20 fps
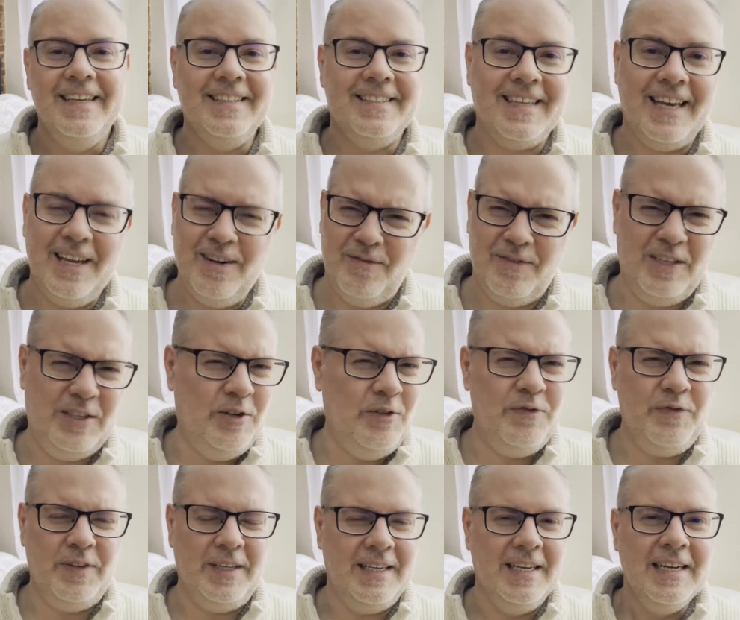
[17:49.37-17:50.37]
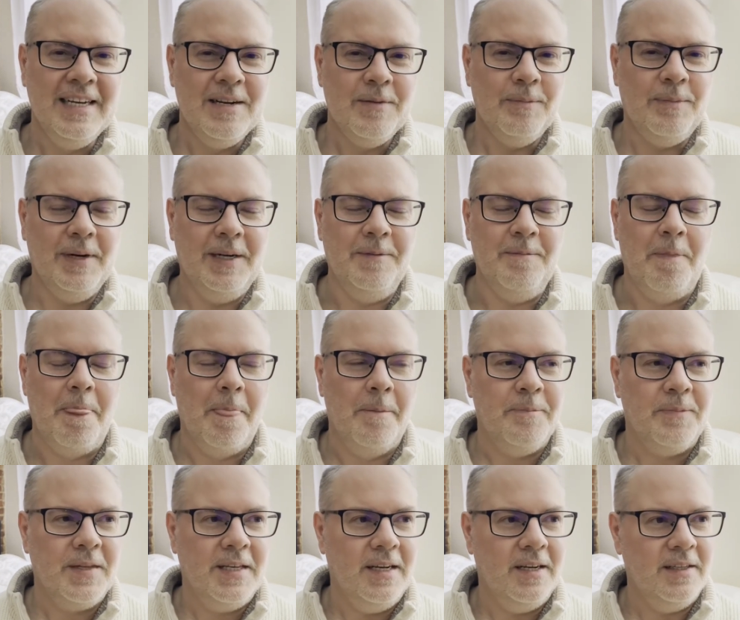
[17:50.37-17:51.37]
it's kind of goofy, but
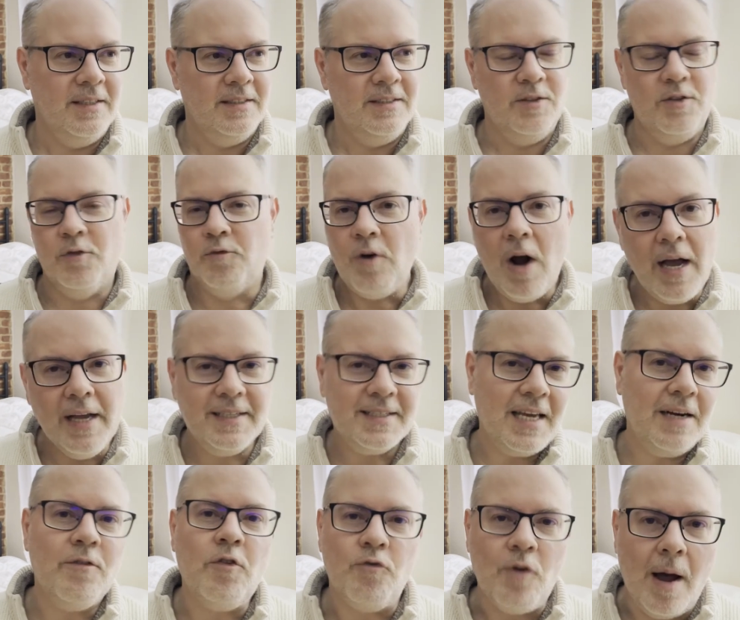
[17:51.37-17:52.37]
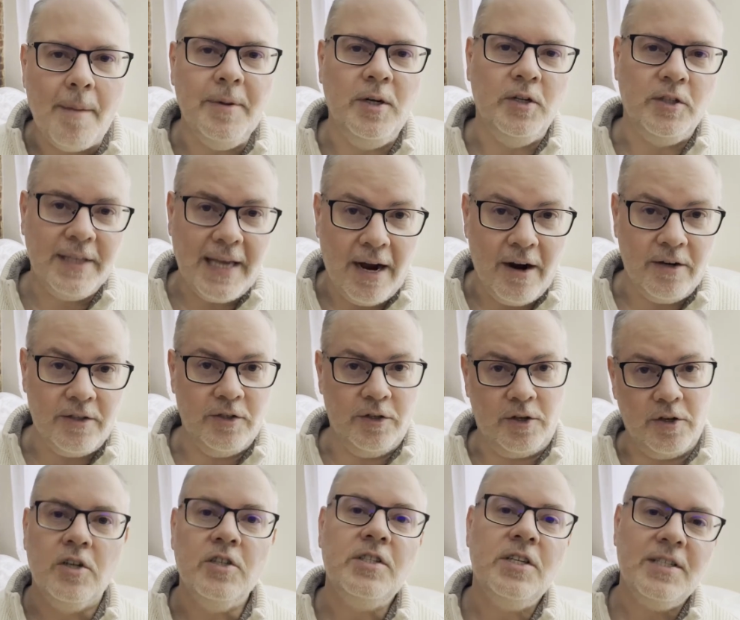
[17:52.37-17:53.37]
the he's kind of a Robin Hood character
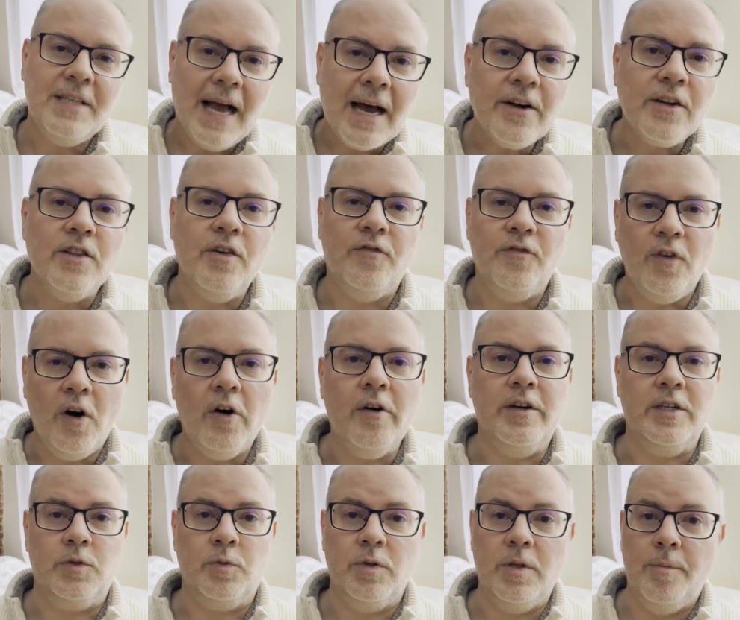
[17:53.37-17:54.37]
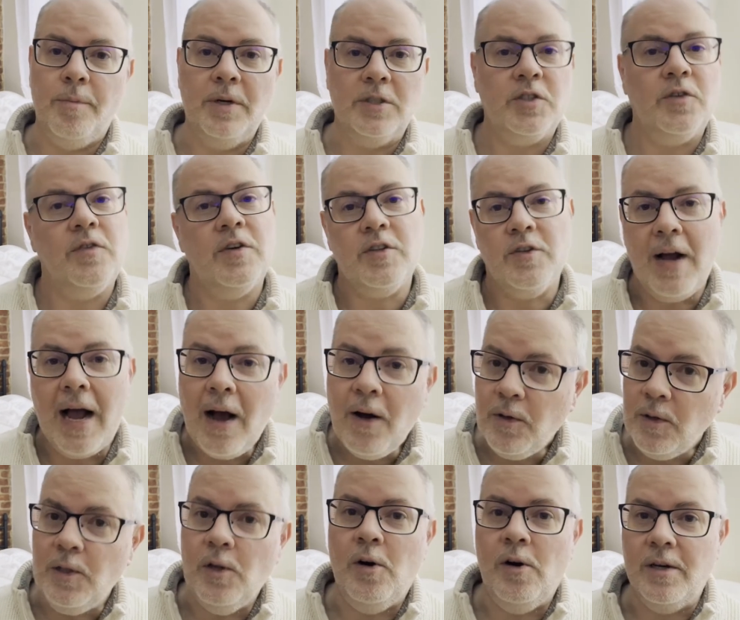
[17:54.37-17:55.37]
because he's out in the forest with a bunch of other
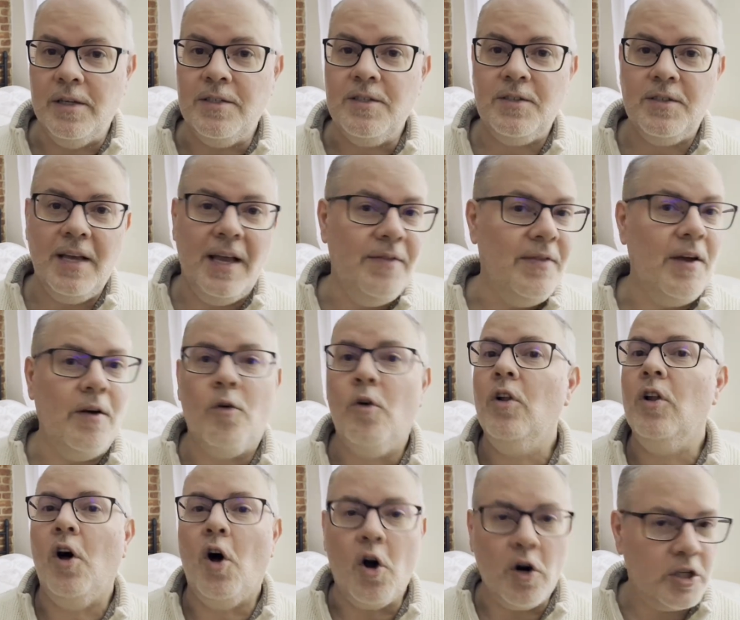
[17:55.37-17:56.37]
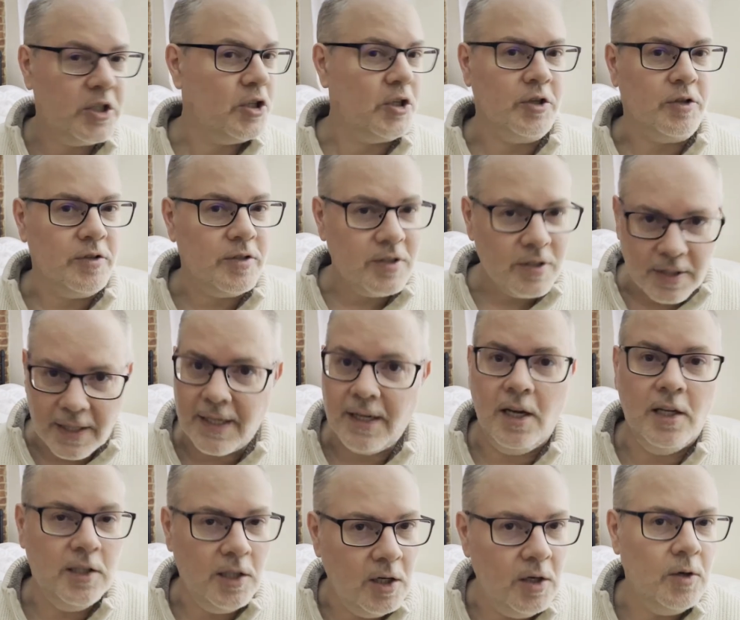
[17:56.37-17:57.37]
outlaws and they're all archers. Like,
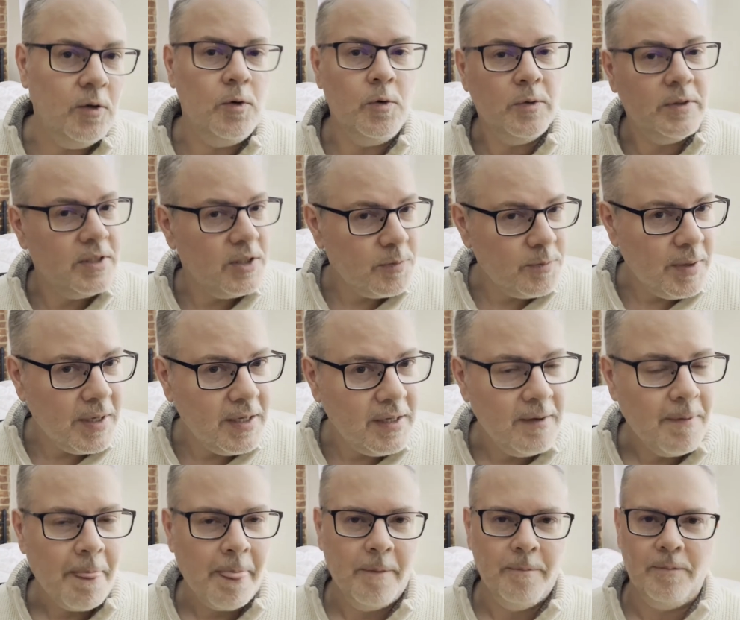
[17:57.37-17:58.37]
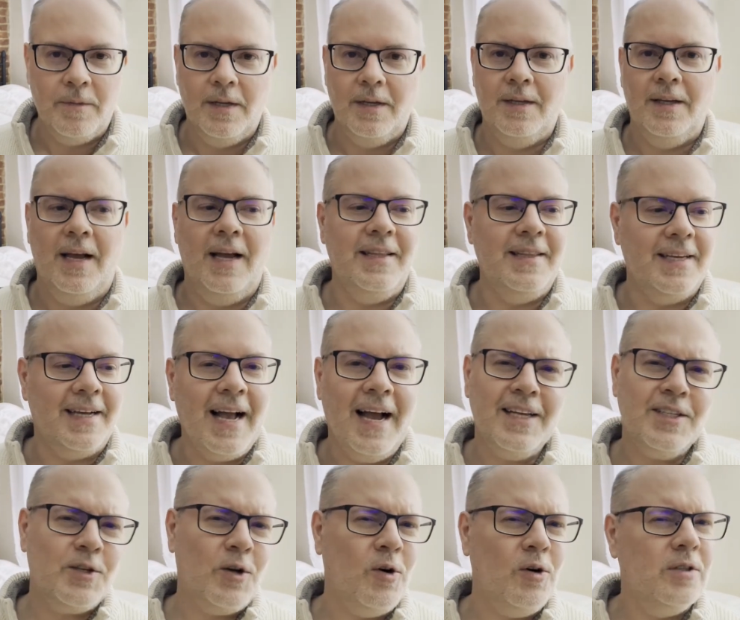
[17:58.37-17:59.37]
hello, who would this be? And the
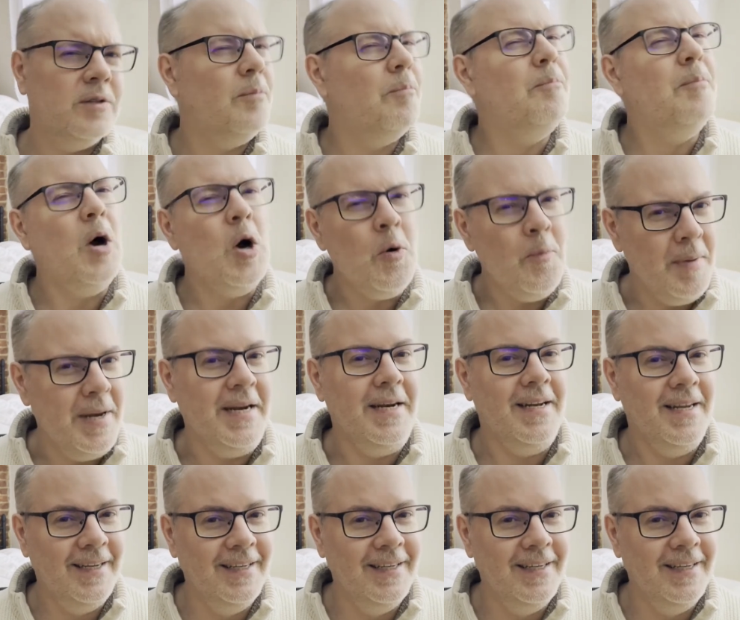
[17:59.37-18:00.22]
guy's called Bowman.